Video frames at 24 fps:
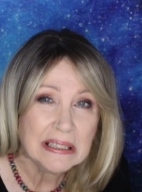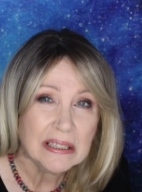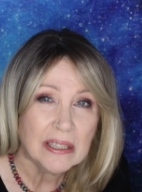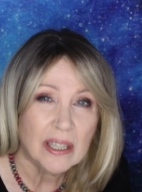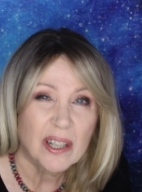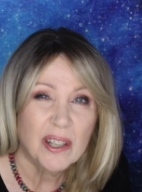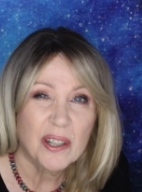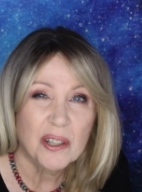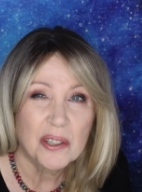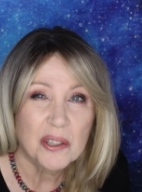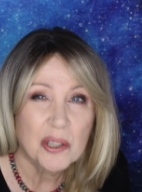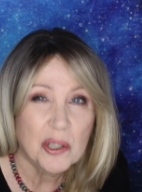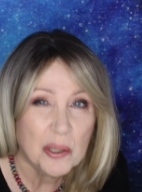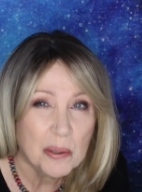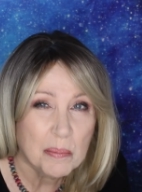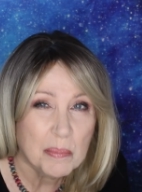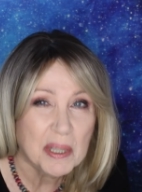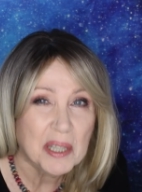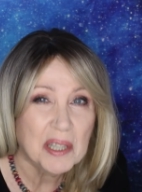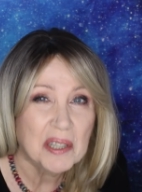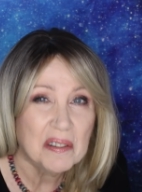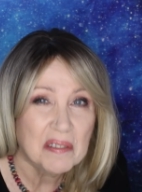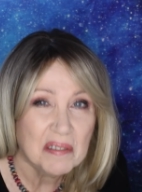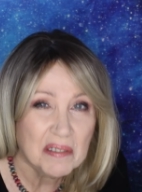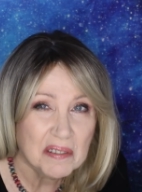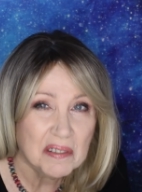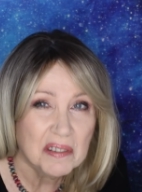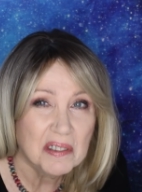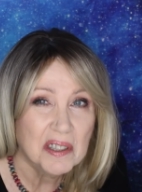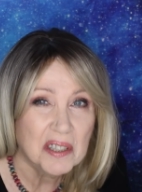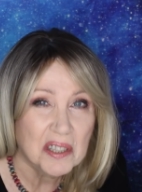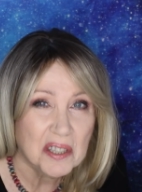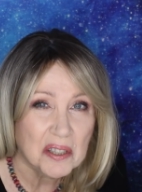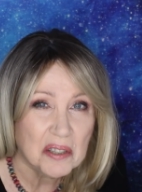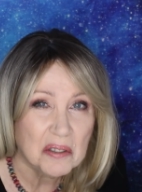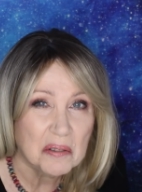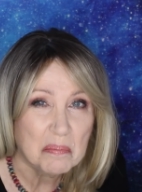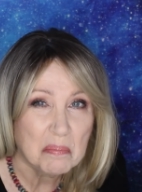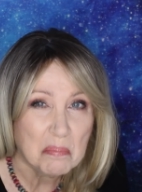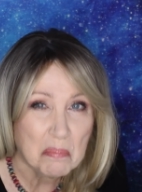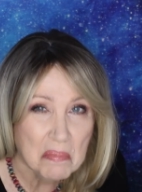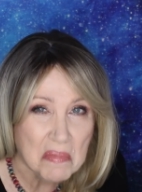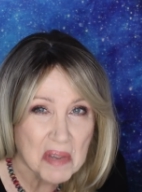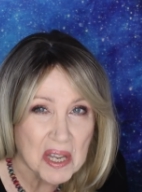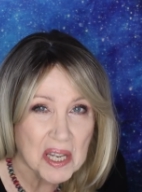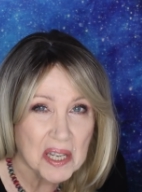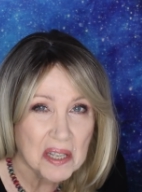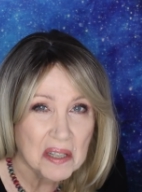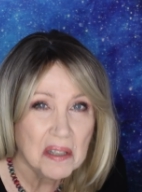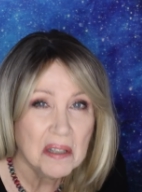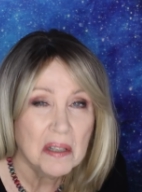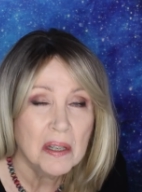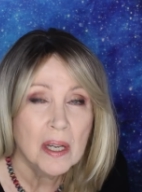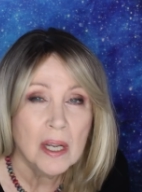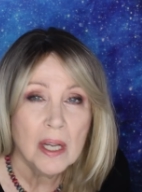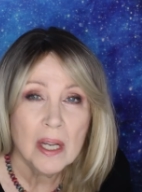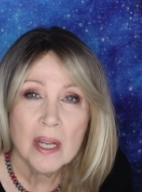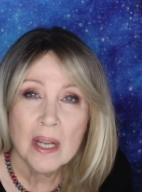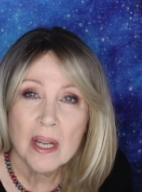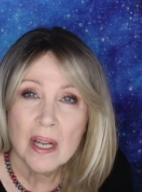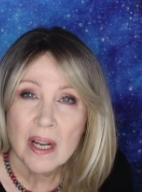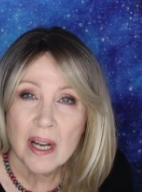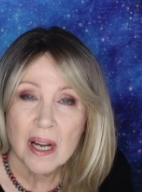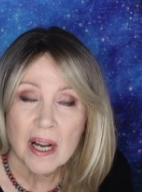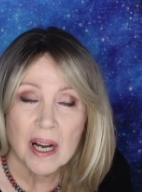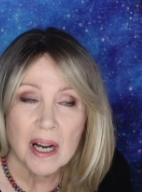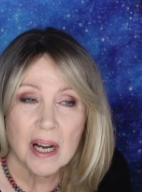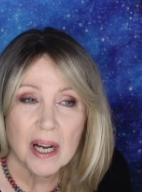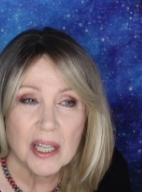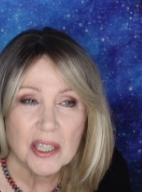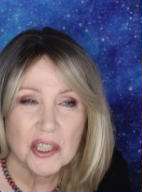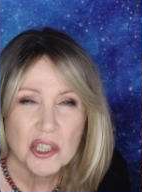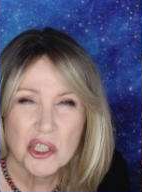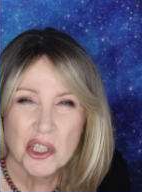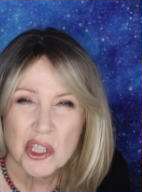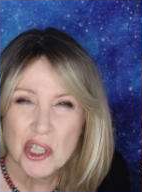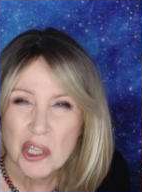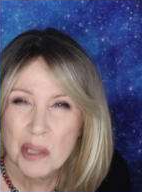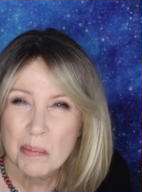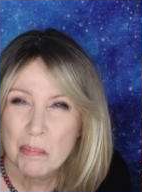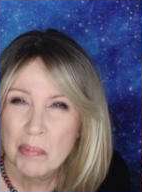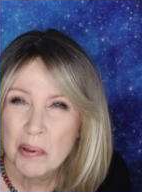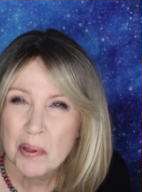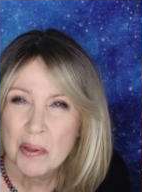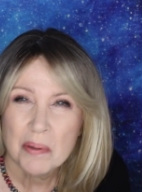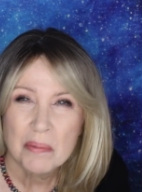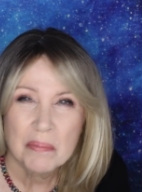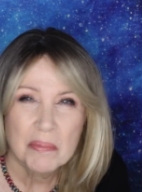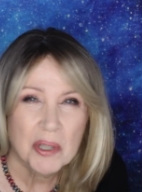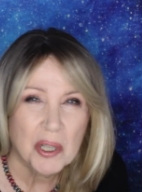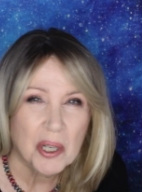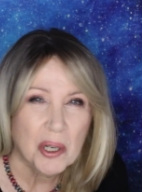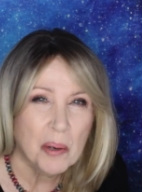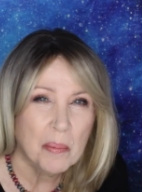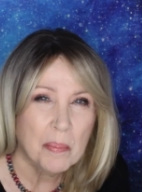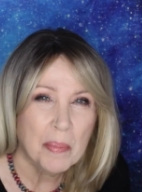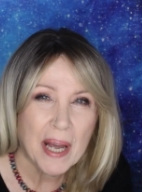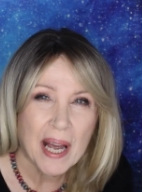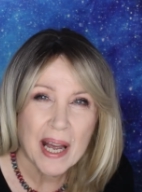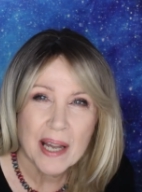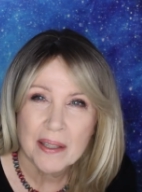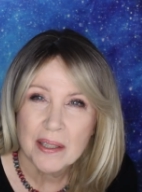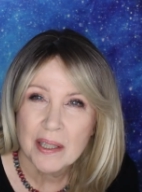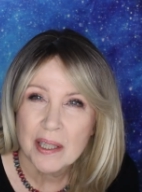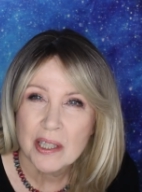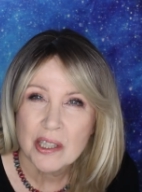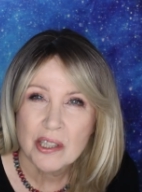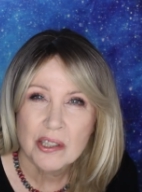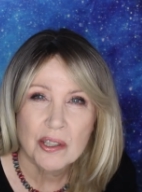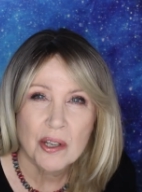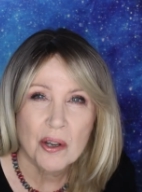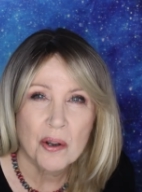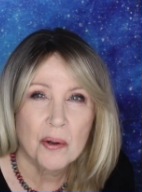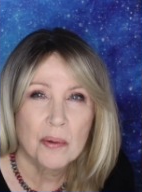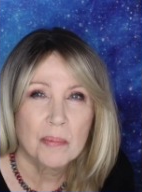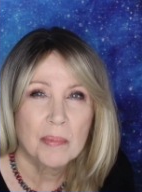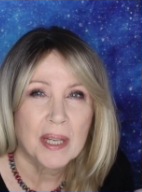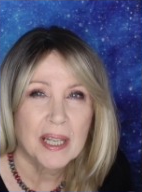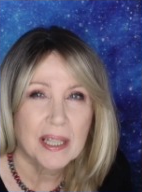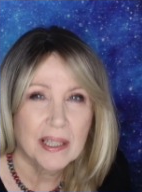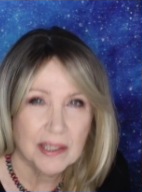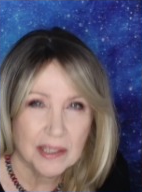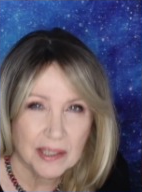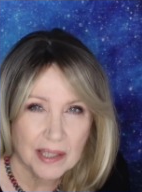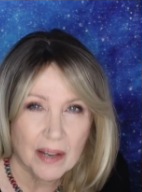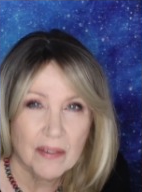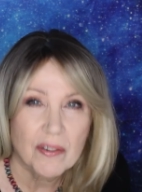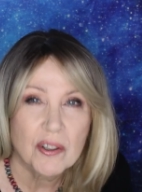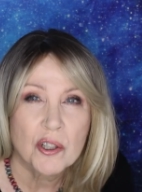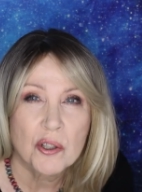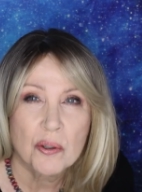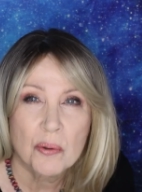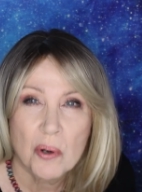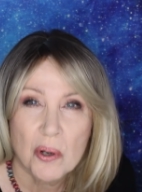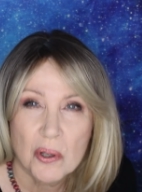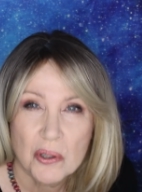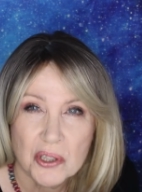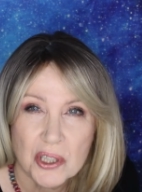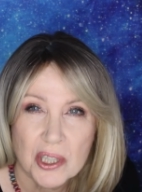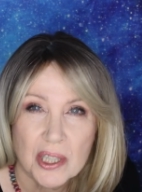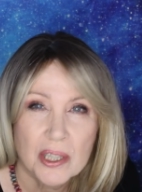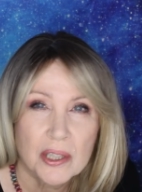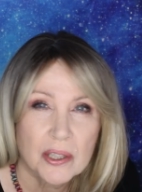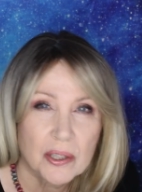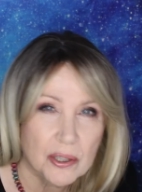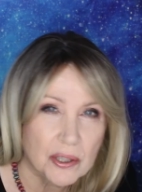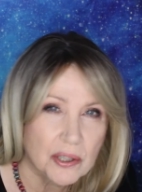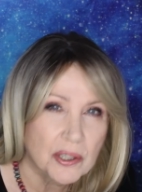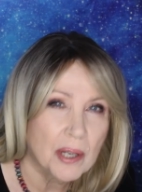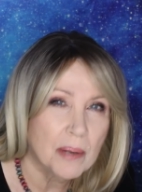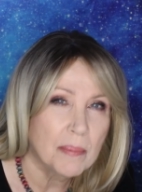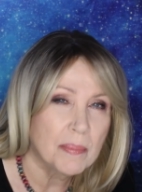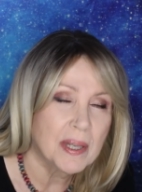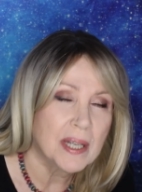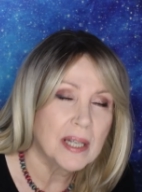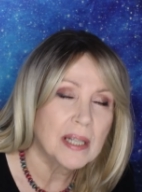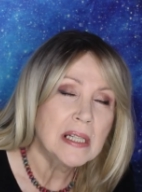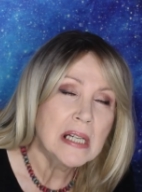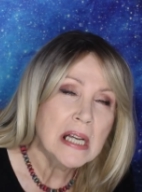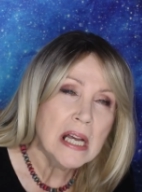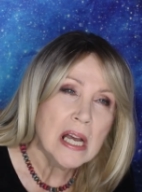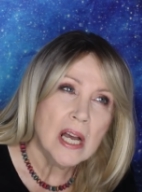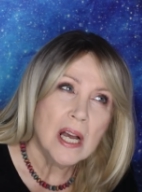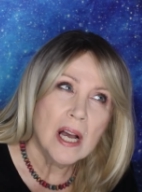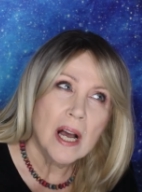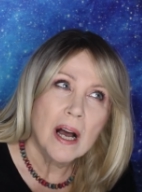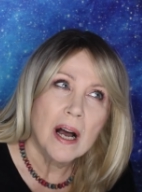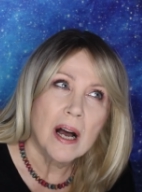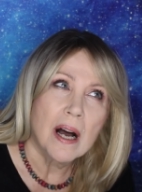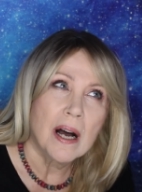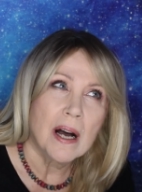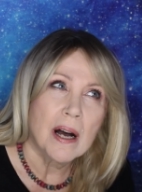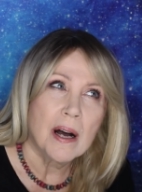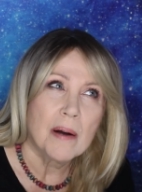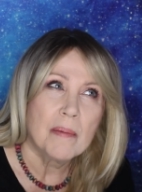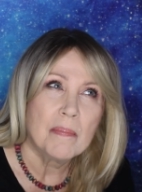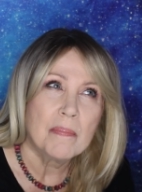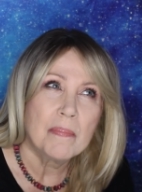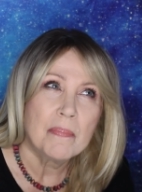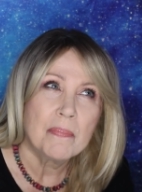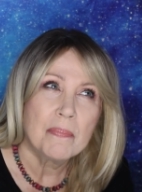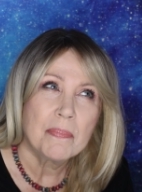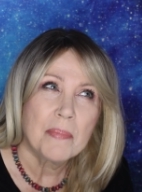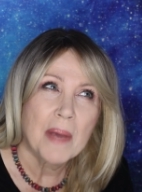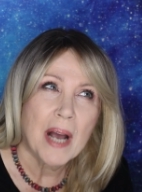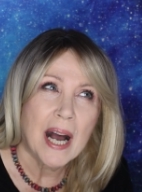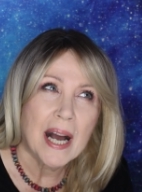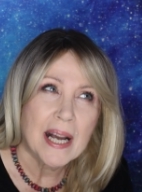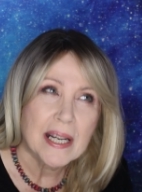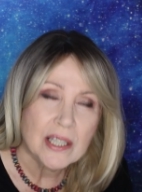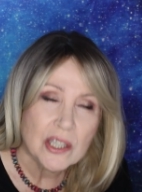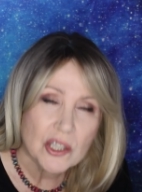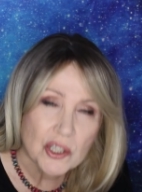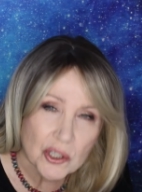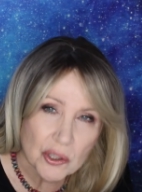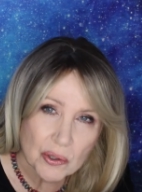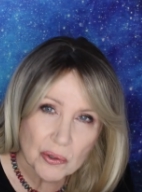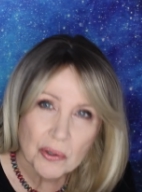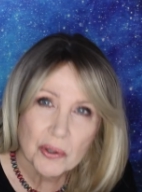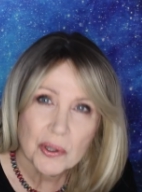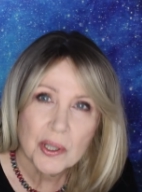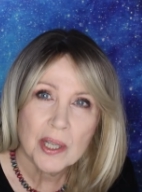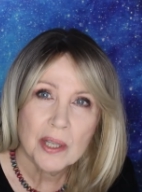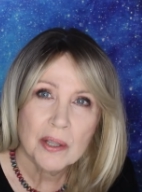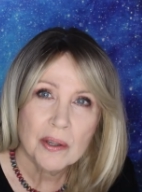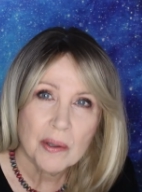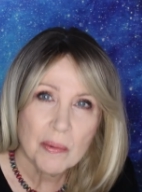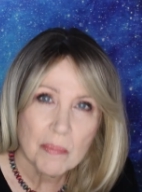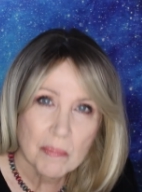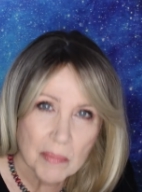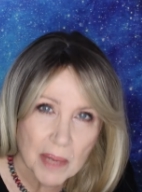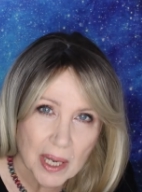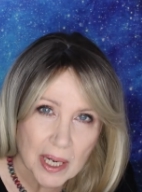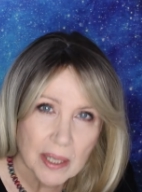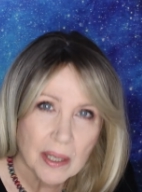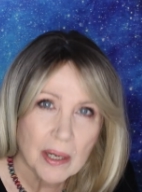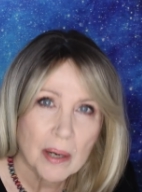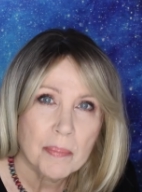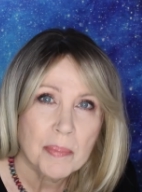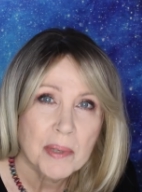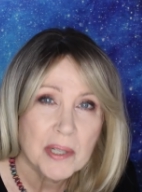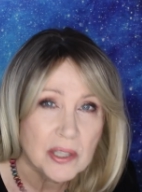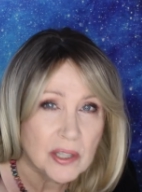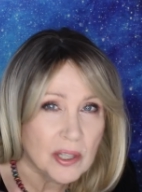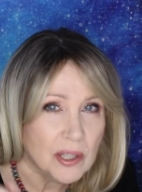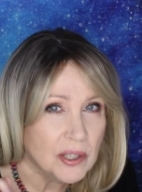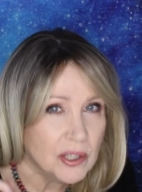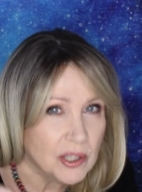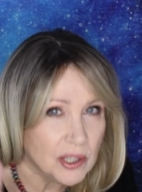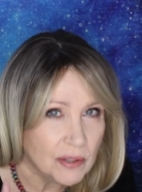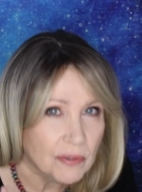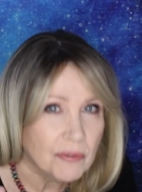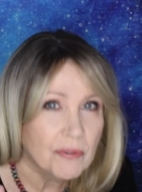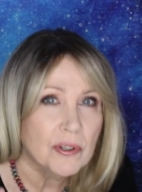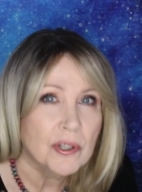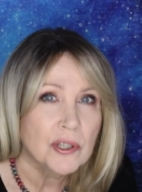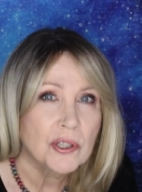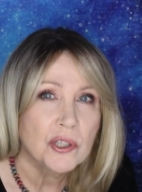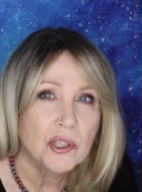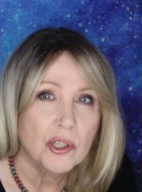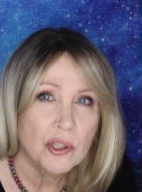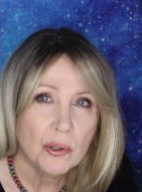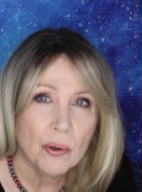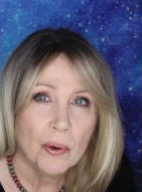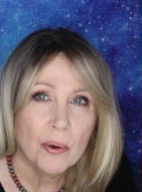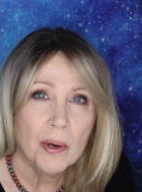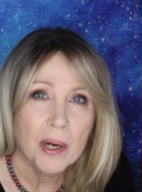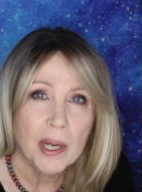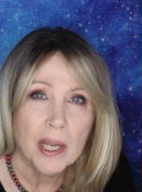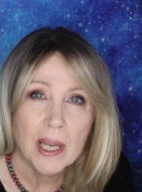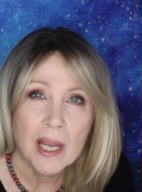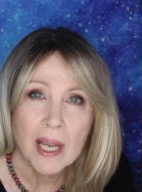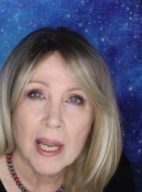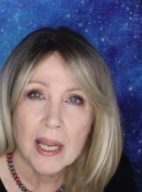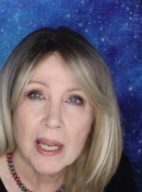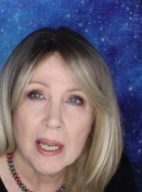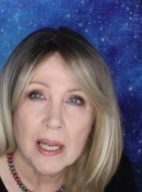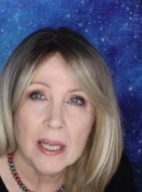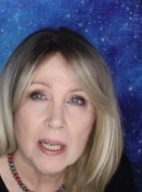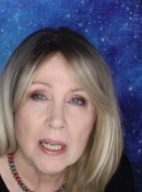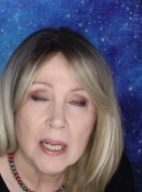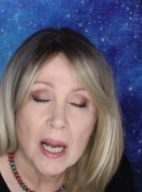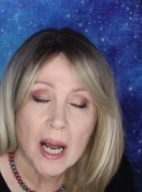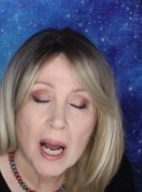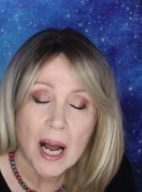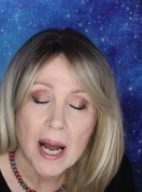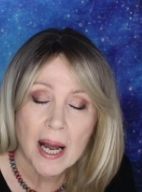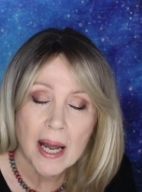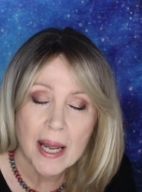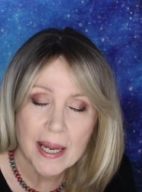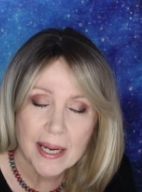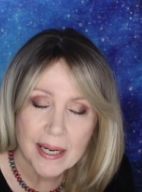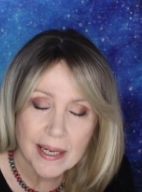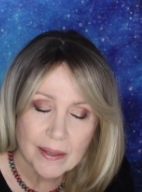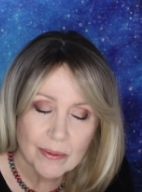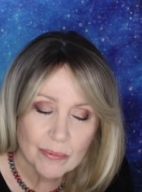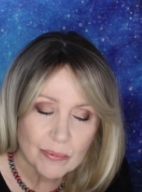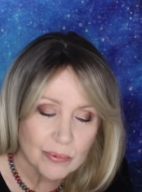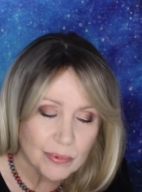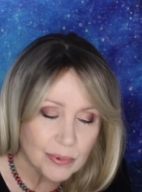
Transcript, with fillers: are a little bit, you know, meh, cheap, you know, badly sewn, like a 7-year-old did it or something, I do think the makeup is a different story, and I